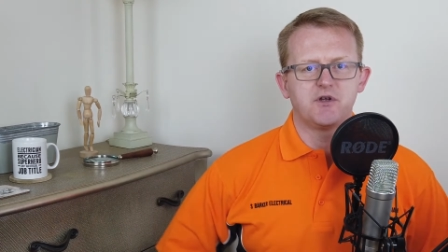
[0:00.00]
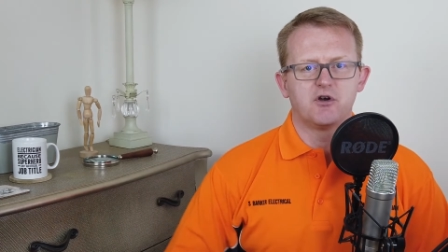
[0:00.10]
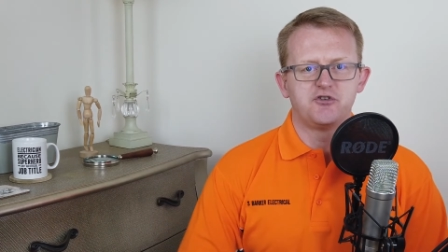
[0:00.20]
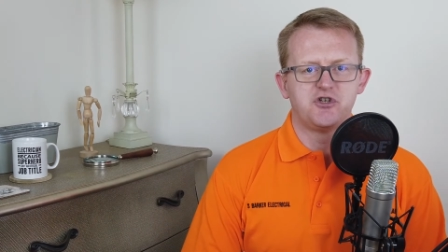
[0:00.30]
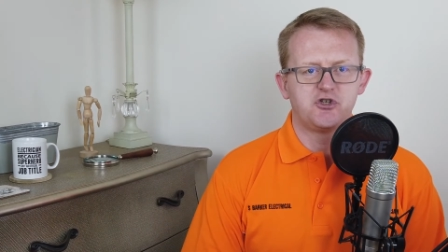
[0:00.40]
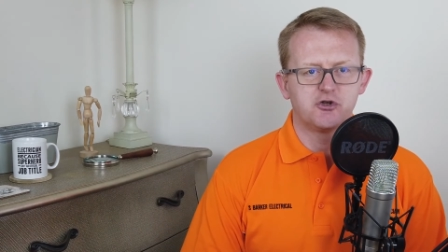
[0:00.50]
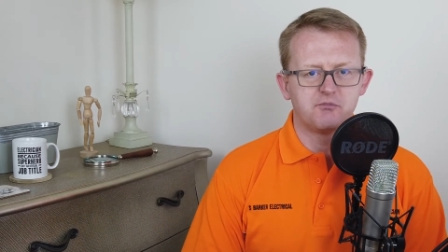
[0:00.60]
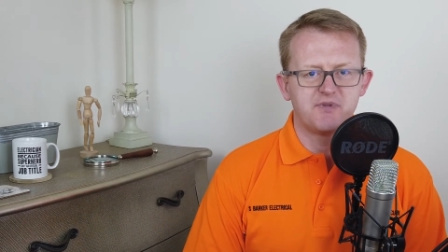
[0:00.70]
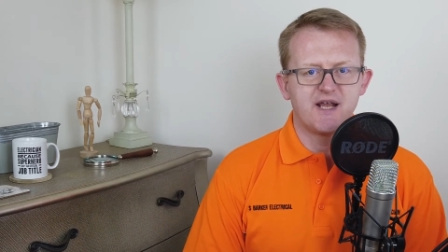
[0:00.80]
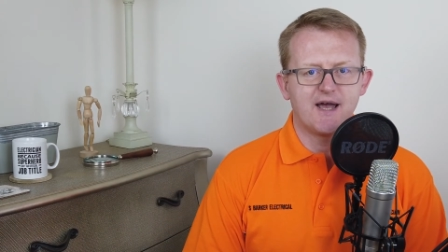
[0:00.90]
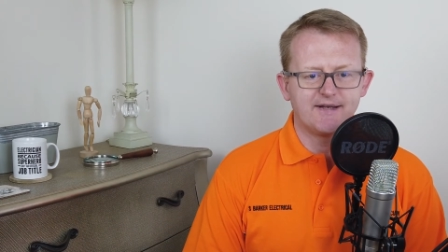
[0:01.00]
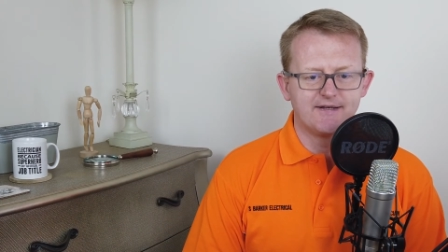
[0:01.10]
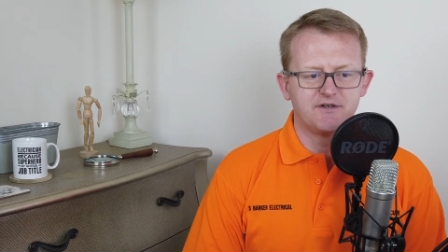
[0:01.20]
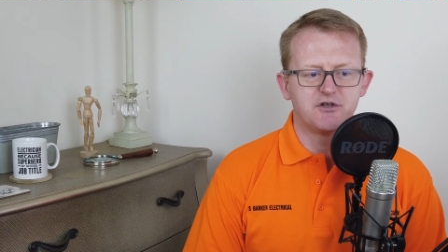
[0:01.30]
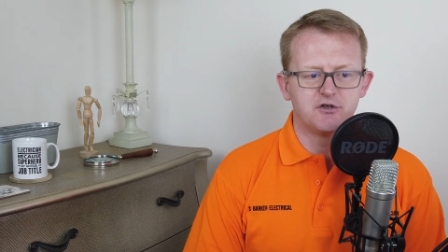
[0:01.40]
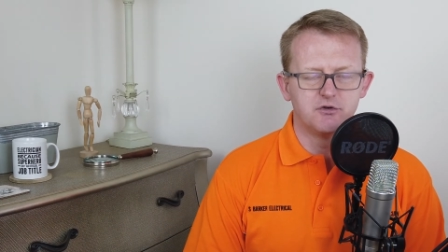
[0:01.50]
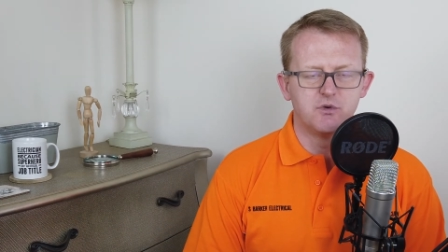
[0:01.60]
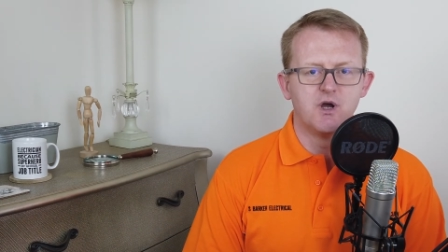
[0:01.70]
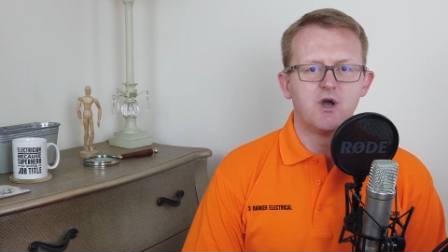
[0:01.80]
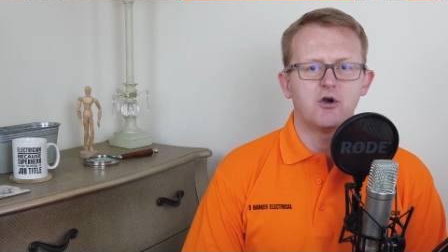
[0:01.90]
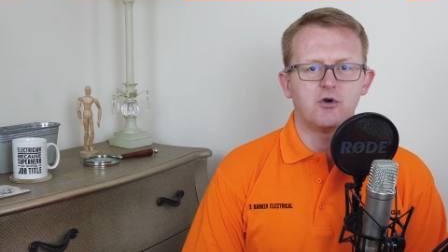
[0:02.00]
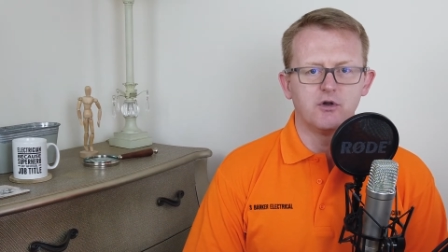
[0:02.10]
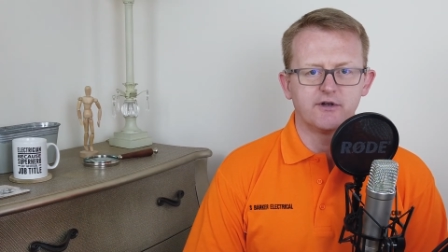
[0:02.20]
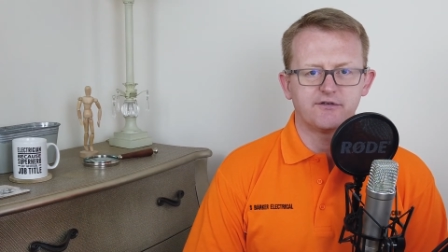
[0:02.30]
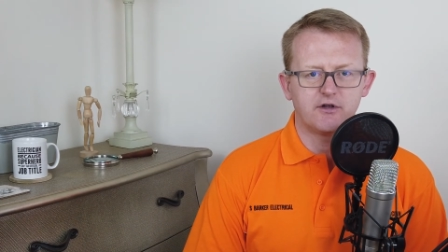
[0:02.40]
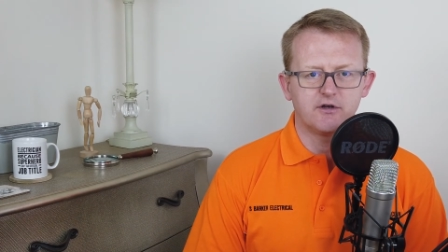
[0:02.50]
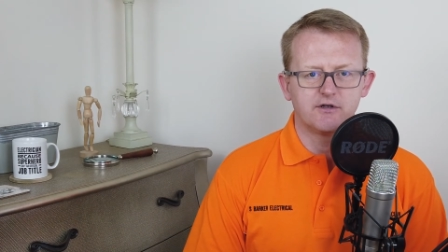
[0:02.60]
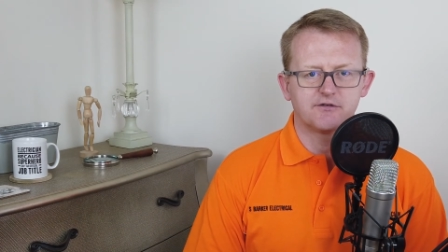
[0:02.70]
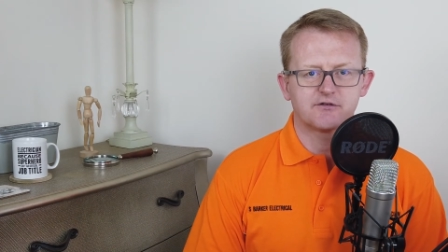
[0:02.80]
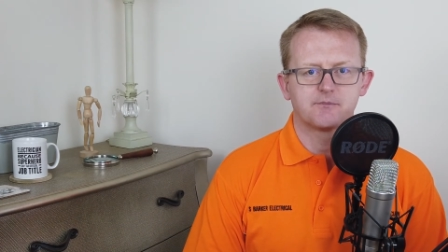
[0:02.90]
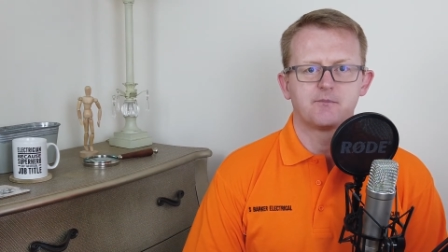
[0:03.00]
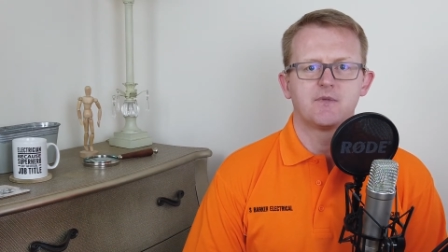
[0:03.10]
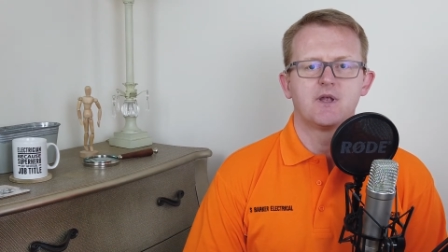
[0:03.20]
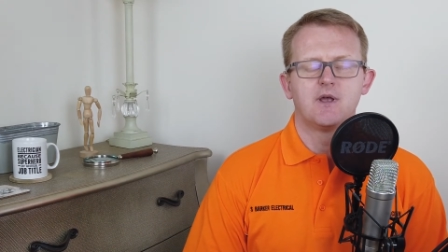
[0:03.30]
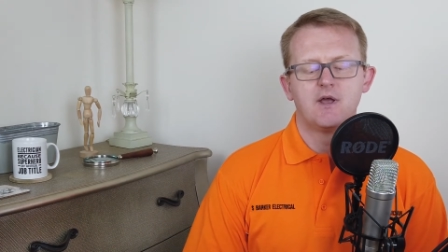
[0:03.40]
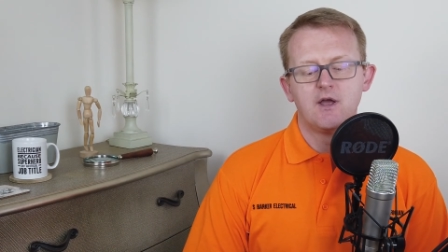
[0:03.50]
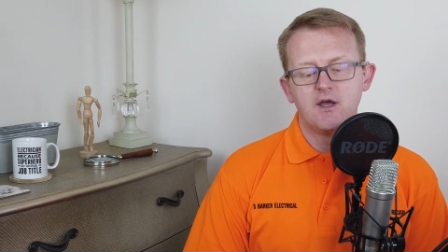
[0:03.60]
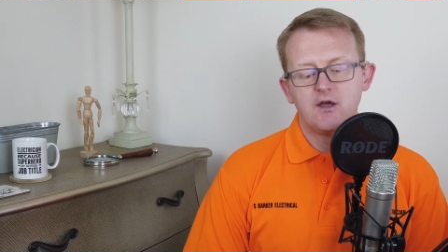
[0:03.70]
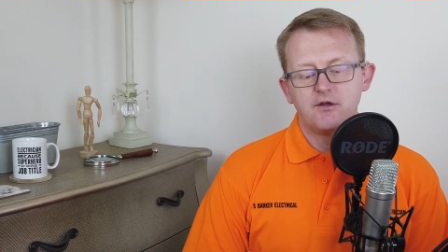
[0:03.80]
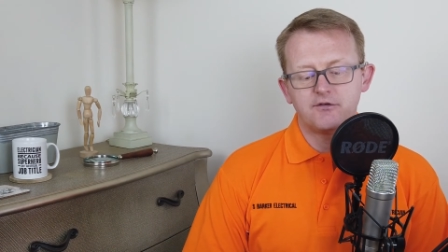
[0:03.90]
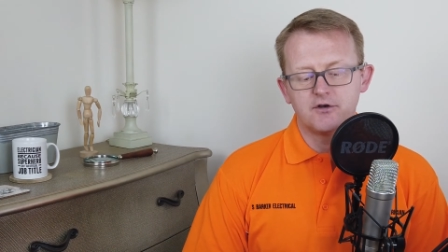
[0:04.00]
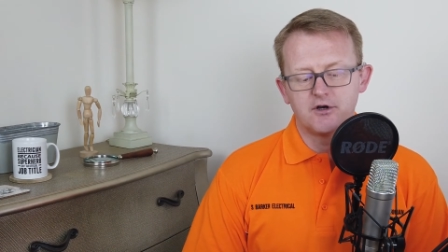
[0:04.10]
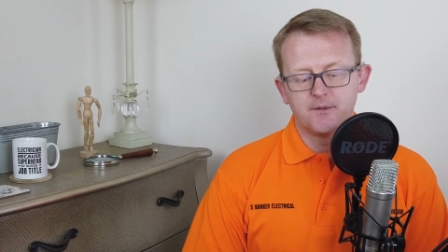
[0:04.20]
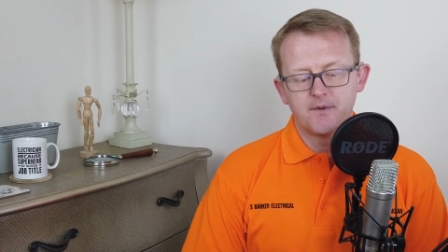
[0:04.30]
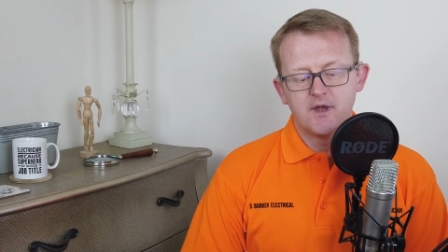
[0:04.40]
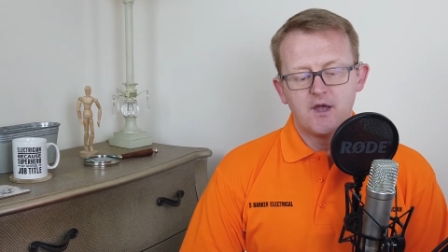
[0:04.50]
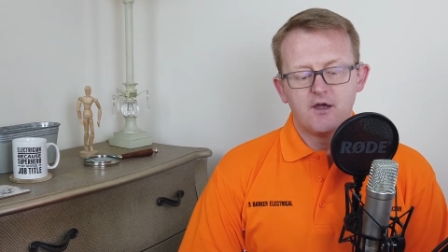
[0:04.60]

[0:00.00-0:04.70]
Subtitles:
because you shouldn't be adding to older circuits. So